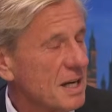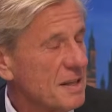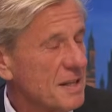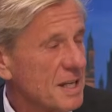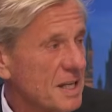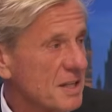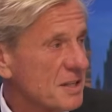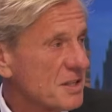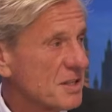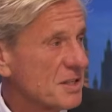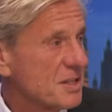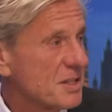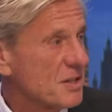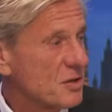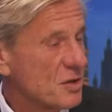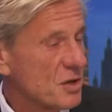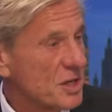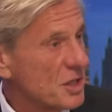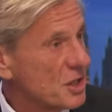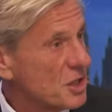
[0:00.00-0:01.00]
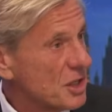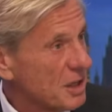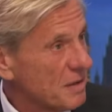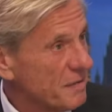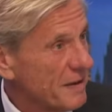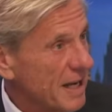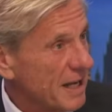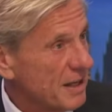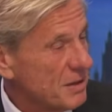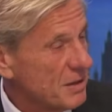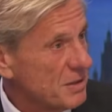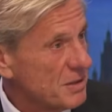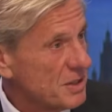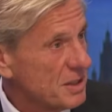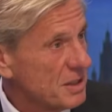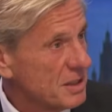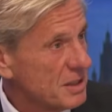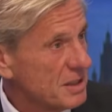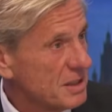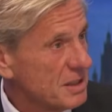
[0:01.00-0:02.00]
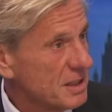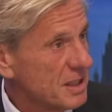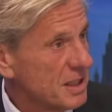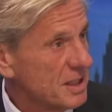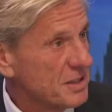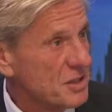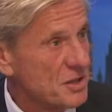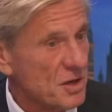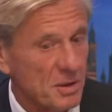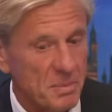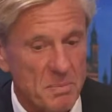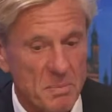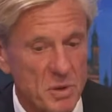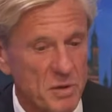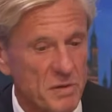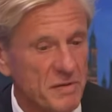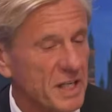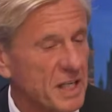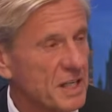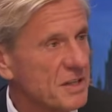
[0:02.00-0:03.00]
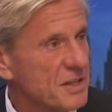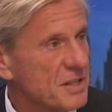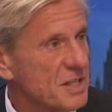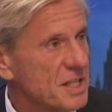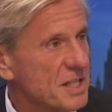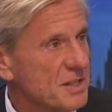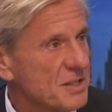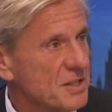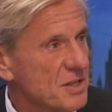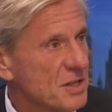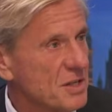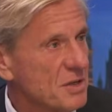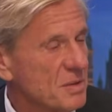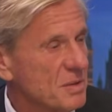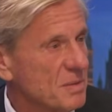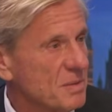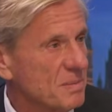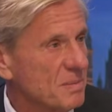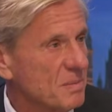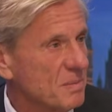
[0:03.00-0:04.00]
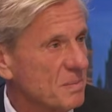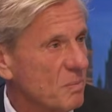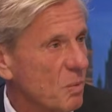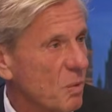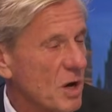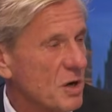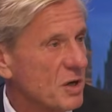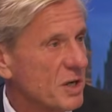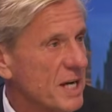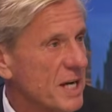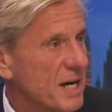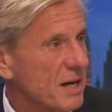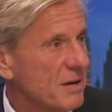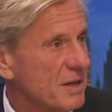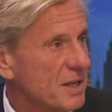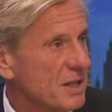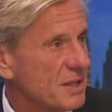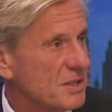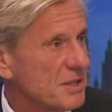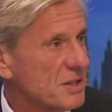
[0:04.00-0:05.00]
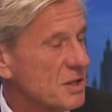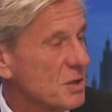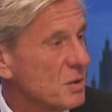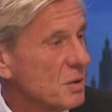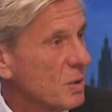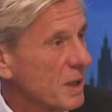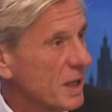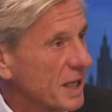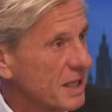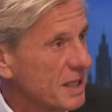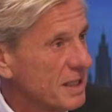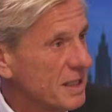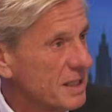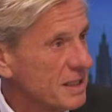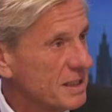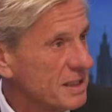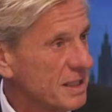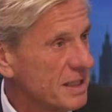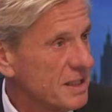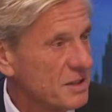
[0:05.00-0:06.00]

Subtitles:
I think it's traditional values. It's not moving into these new woke areas too quickly.